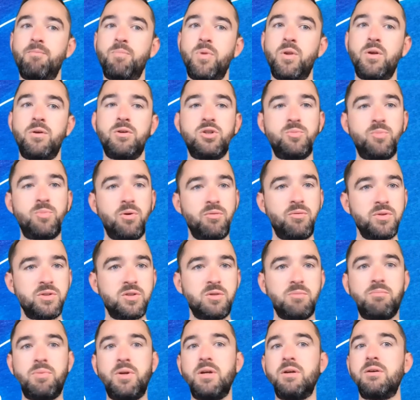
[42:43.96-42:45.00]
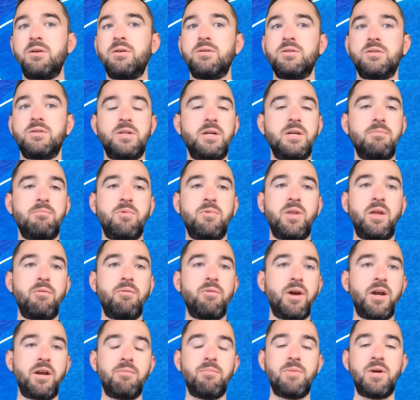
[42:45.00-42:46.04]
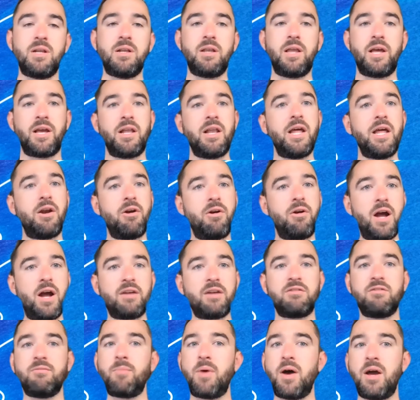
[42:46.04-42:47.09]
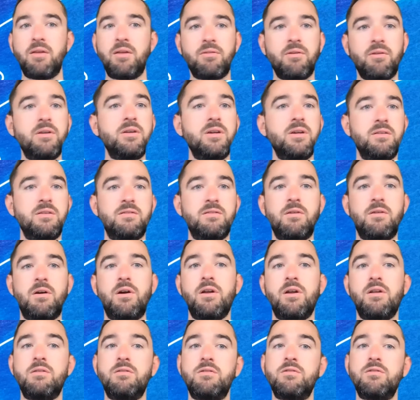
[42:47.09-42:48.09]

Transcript: Spoke with some peers and they recommend like an interactive Python to get started.